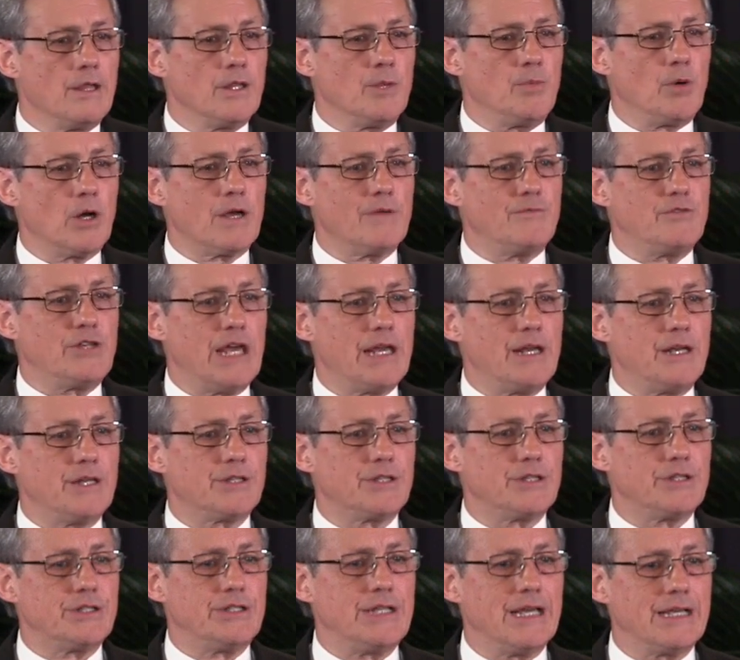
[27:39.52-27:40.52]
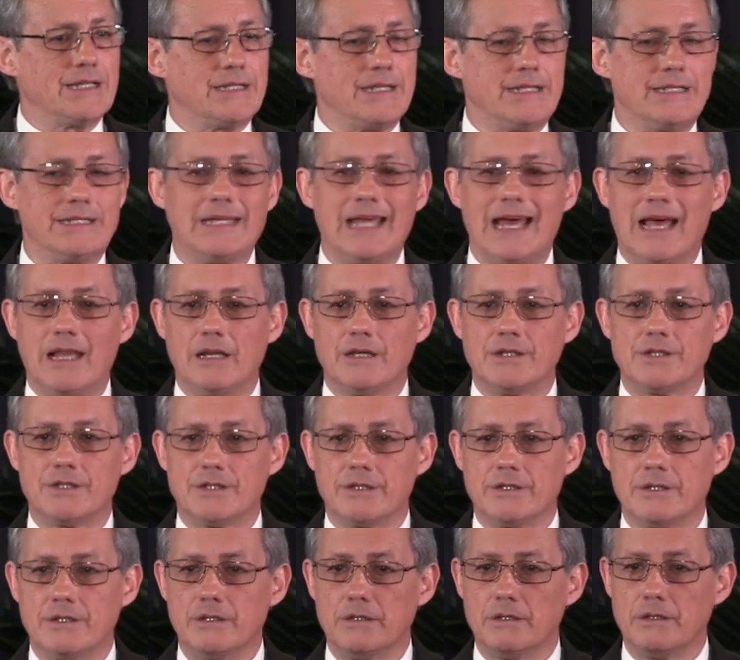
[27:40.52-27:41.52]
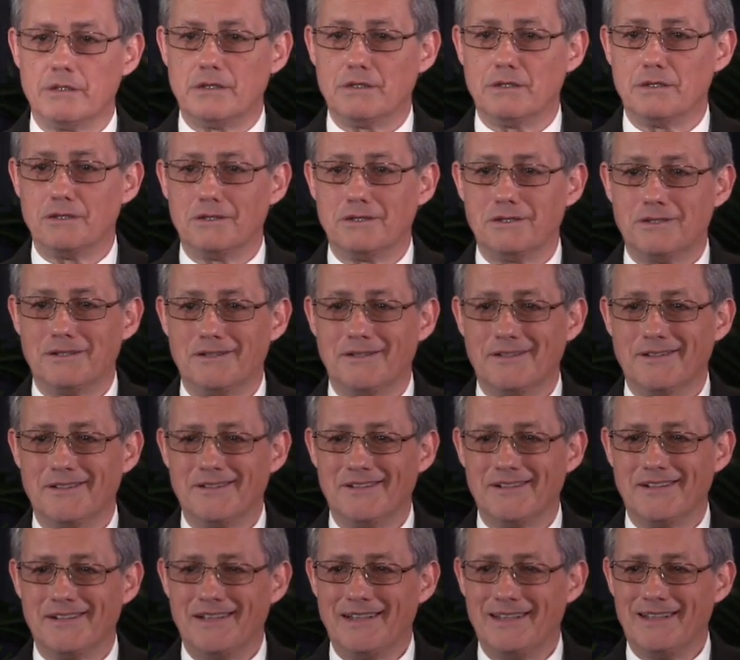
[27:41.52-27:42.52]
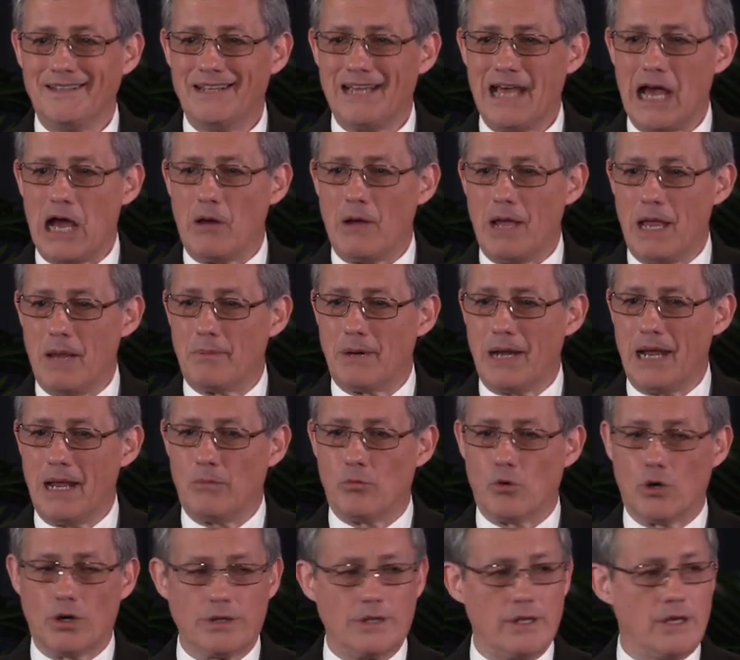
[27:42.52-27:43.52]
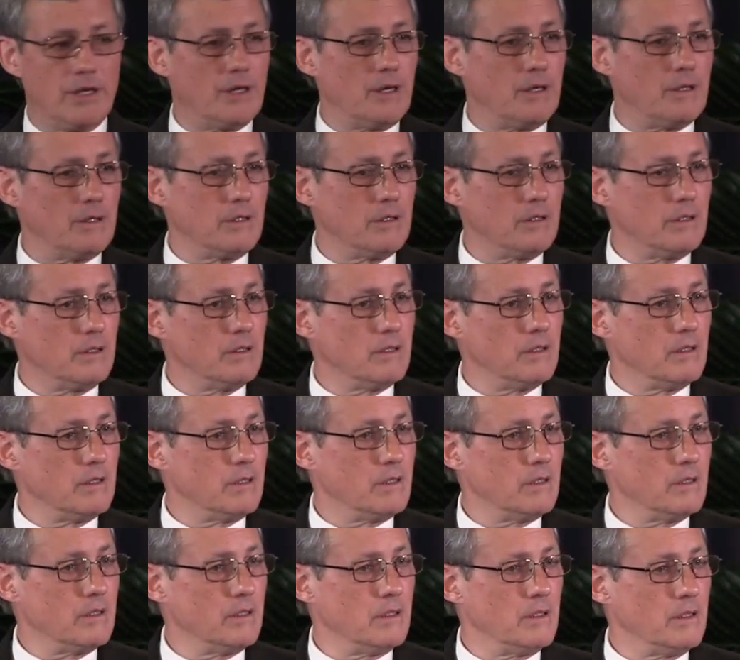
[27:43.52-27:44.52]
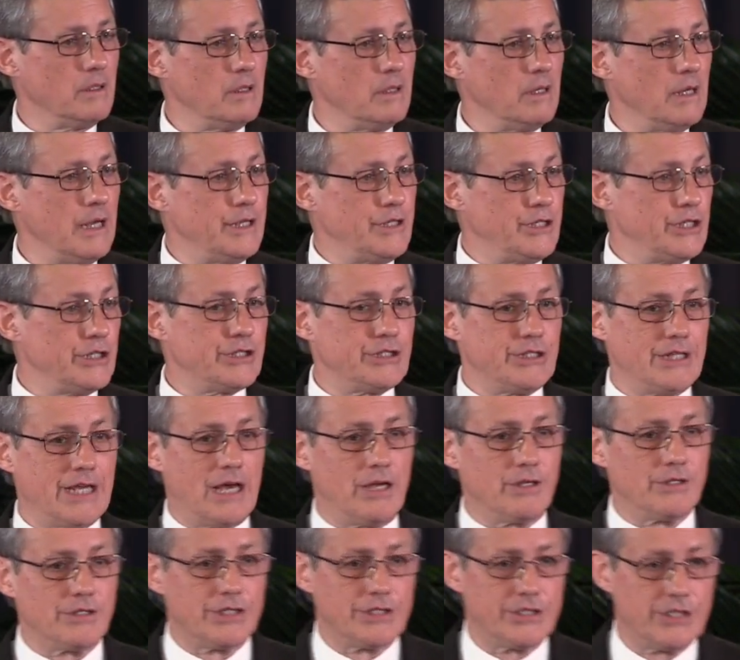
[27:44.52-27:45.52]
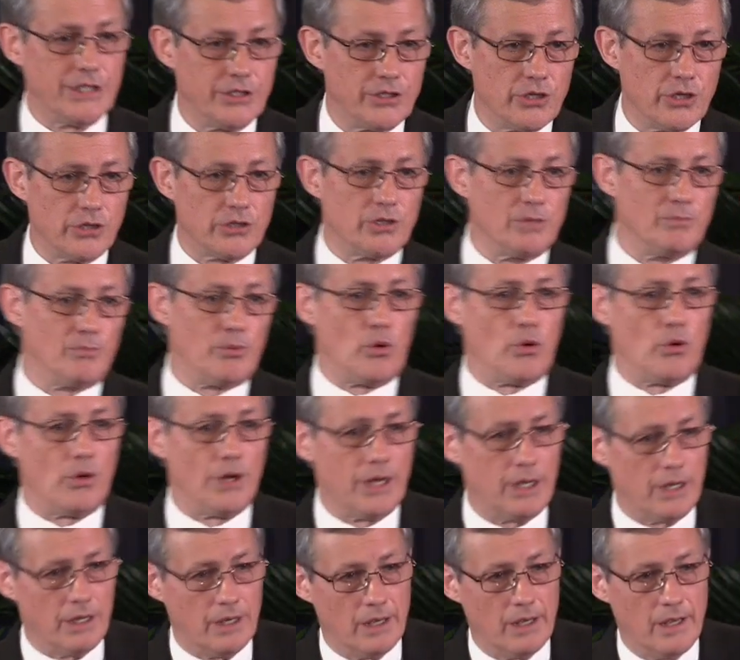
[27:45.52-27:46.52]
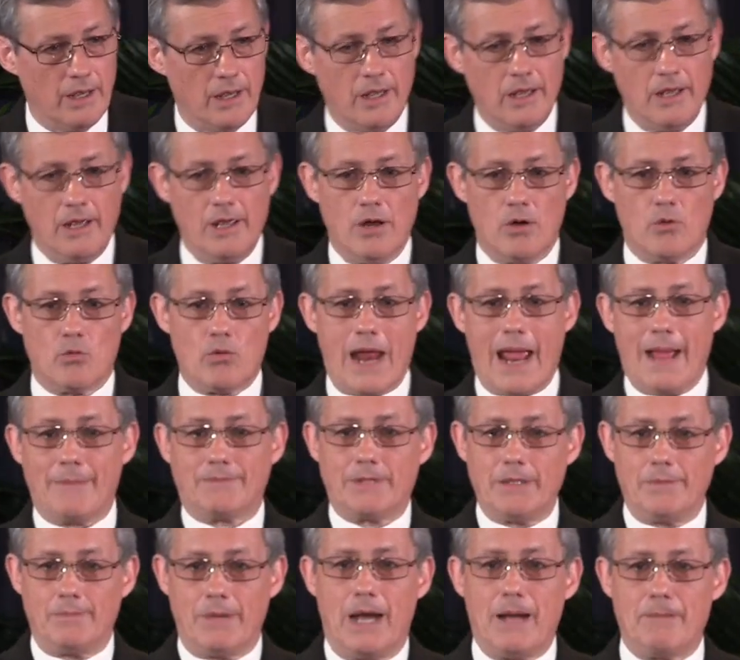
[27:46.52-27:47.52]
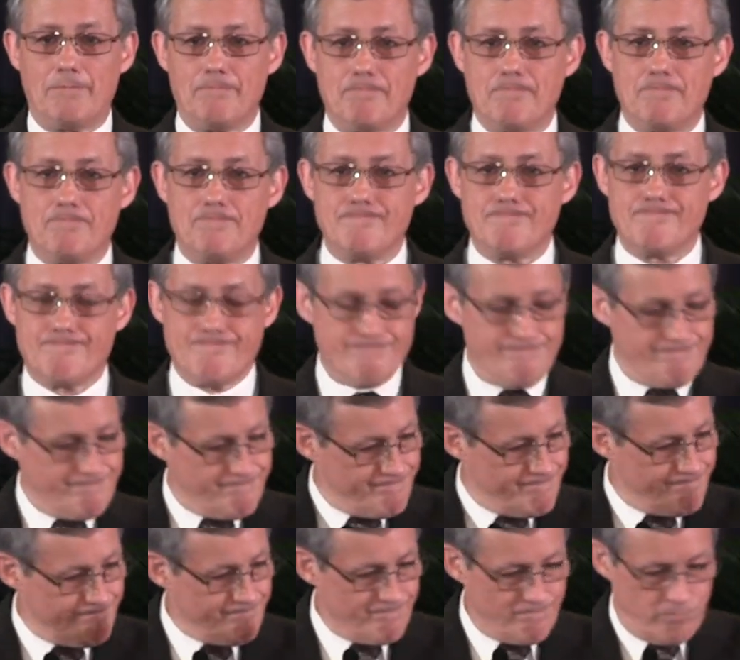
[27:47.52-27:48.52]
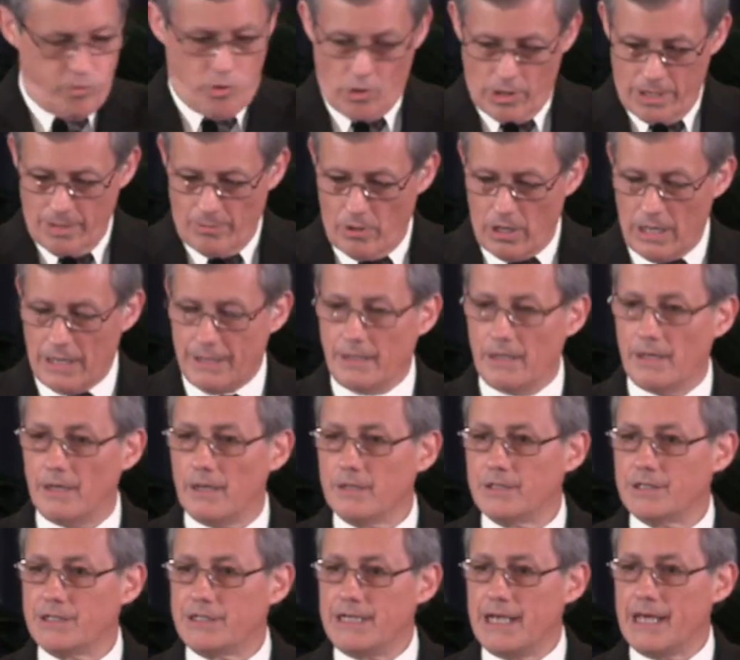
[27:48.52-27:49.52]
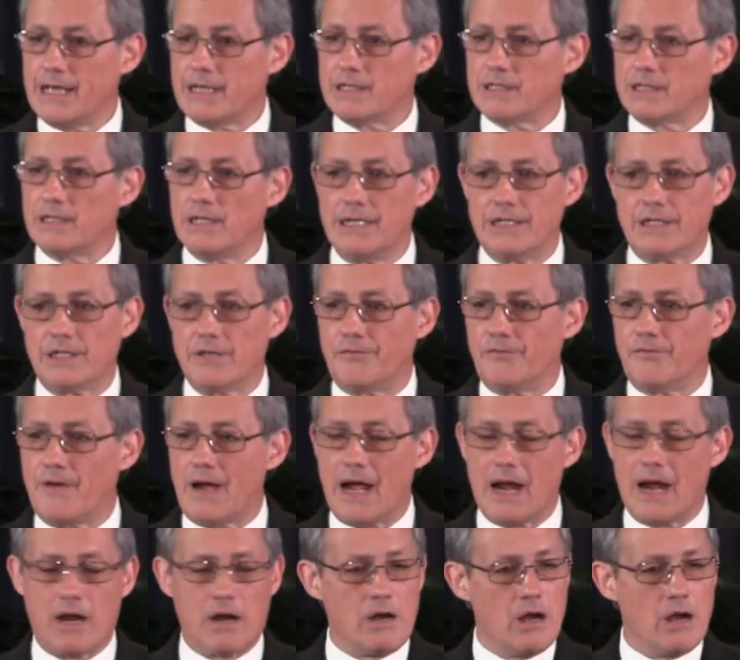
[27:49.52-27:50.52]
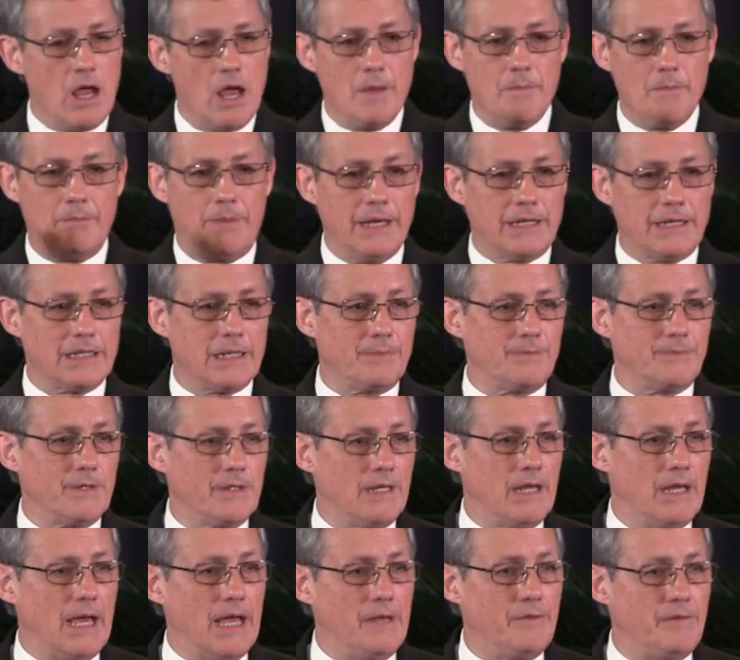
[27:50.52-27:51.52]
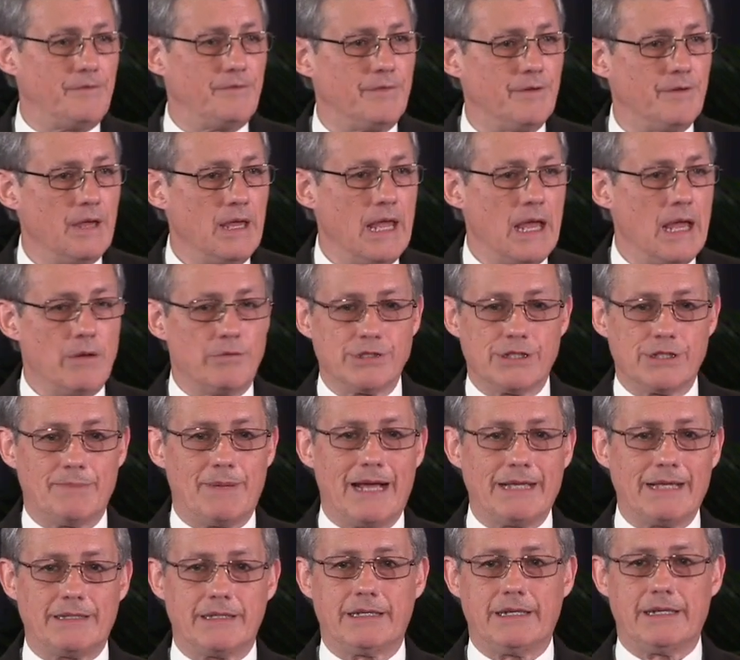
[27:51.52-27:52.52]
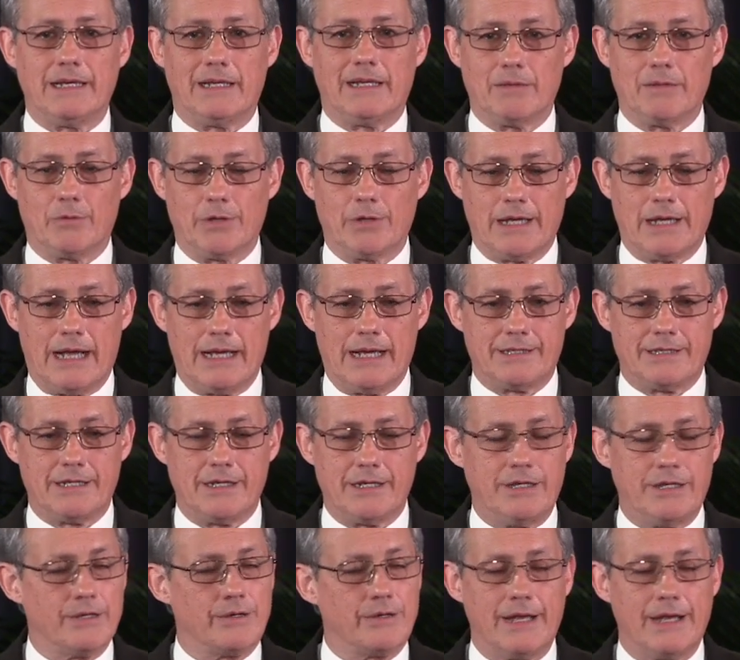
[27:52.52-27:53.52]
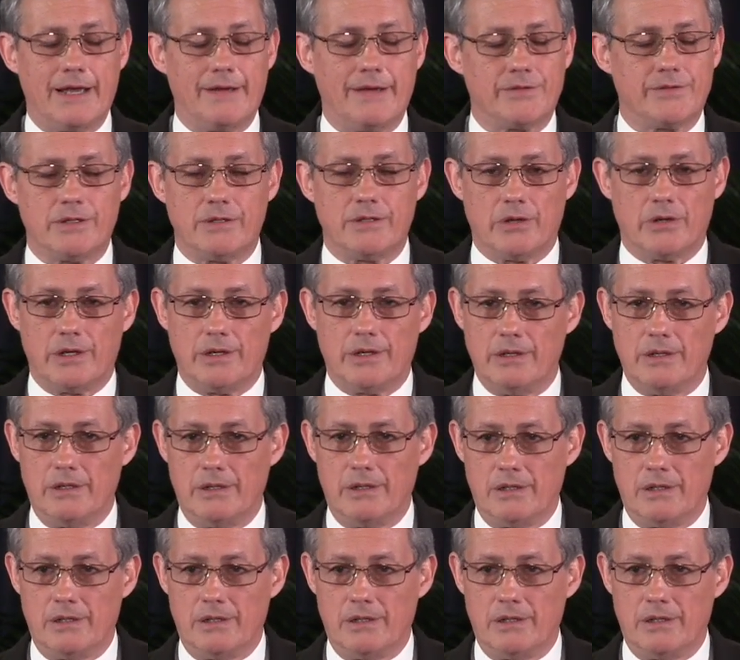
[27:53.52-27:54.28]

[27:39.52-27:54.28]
The book of Genesis doesn't tell us how Abraham worked that out. It just tells us he took the boy, wrapped him up, put him on the sticks, lit the fire, picked up the knife, and was about to kill him when God said, You don't have to do it.